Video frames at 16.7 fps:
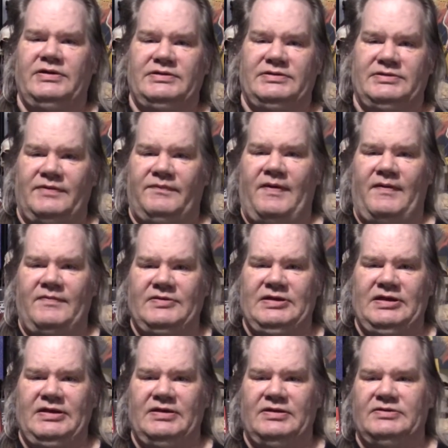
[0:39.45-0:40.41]
stuff I've
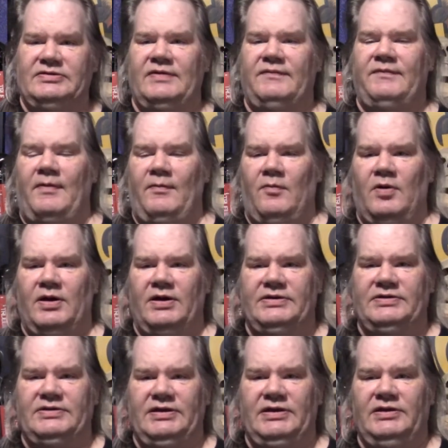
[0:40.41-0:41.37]
seen and stuff I want to
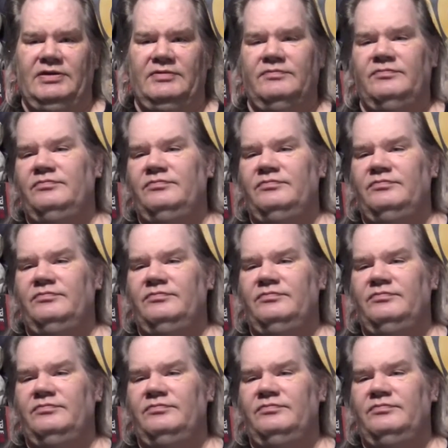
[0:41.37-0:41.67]
see.